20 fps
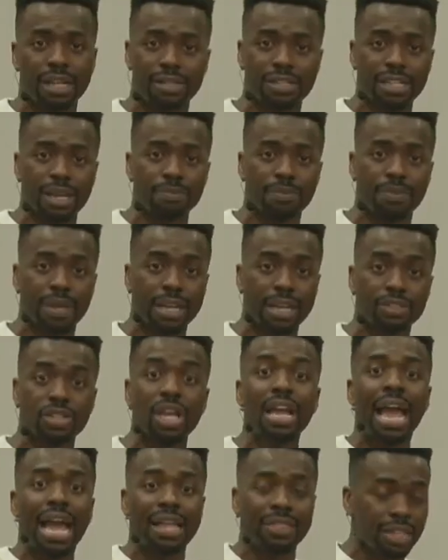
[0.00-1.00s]
at the same things.
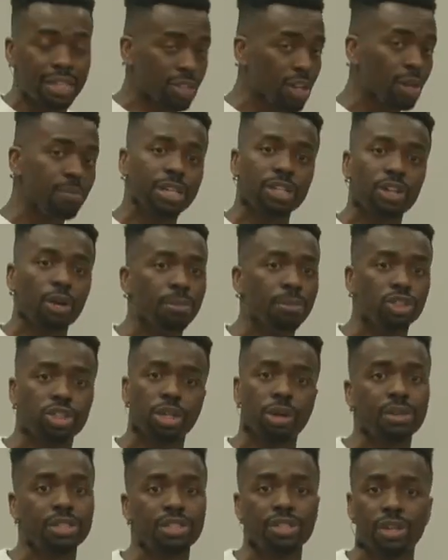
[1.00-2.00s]
And there's going to be no
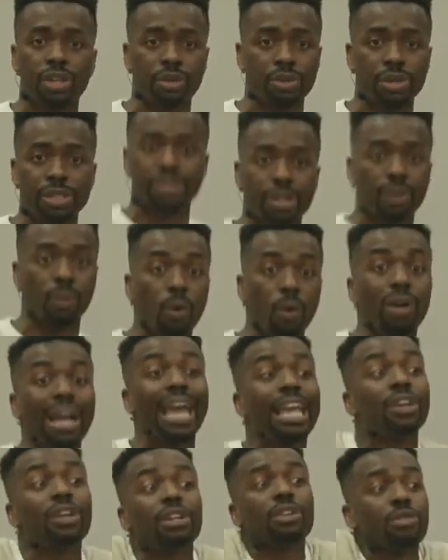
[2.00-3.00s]
maturity in your Christian walk.
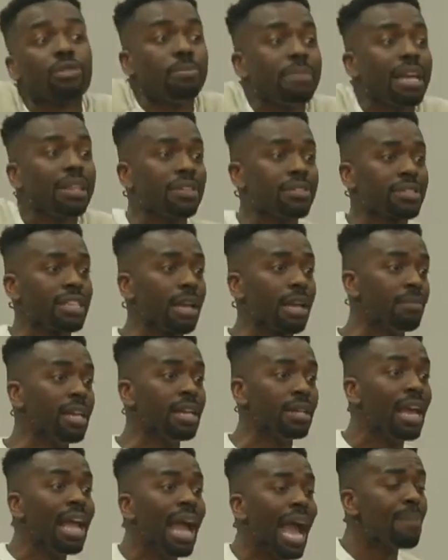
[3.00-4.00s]
And you're going to remain the same.
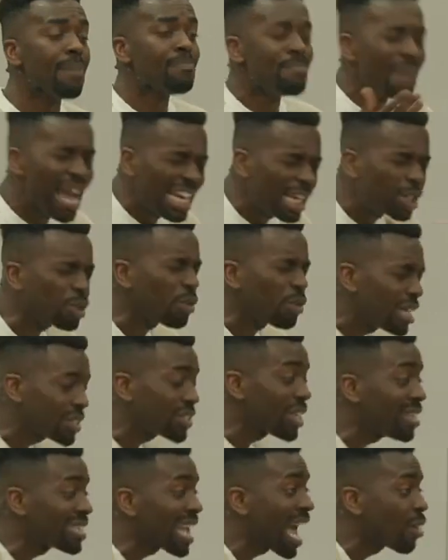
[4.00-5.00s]
And many
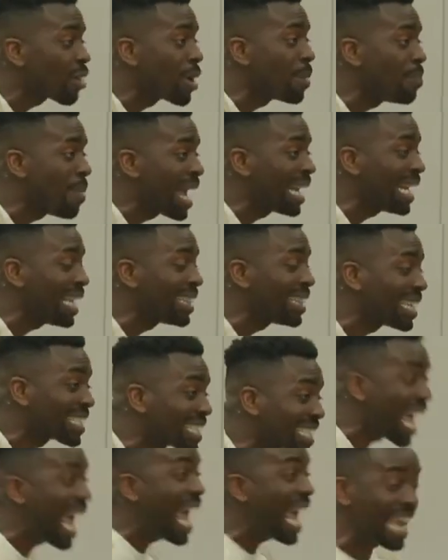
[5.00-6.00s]
Christians are remaining the
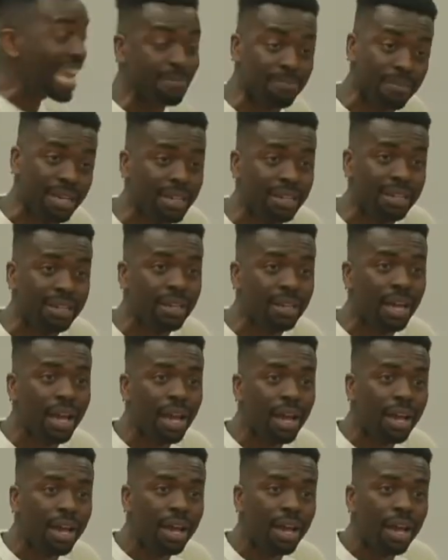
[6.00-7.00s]
same.
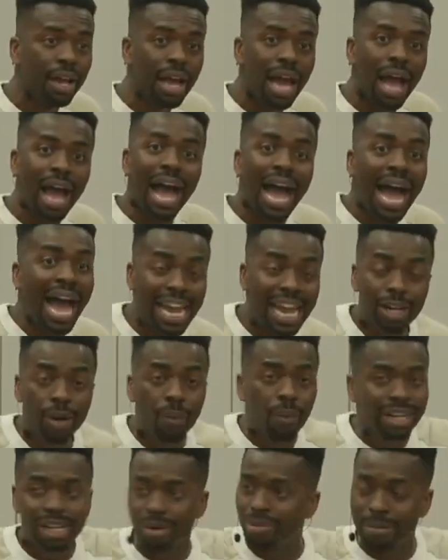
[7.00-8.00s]
Yeah, I
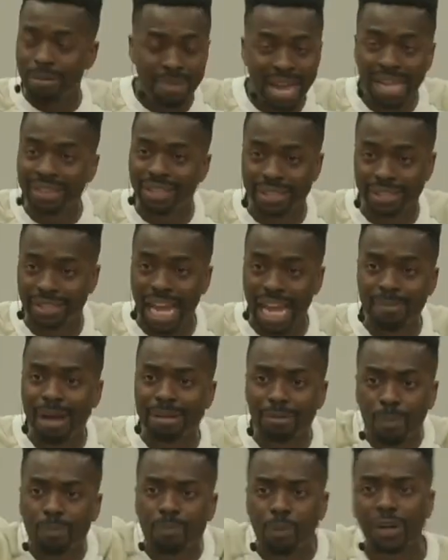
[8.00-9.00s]
don't want to remain the same.
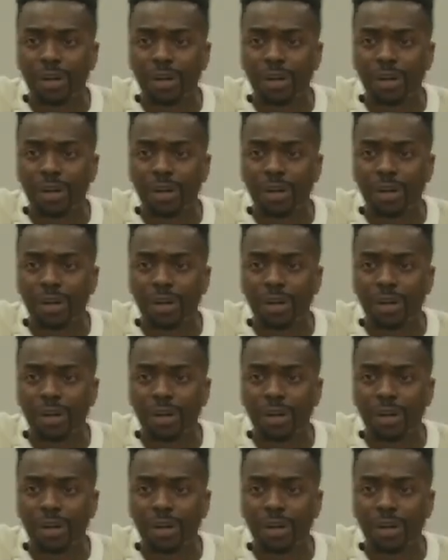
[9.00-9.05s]
I'm not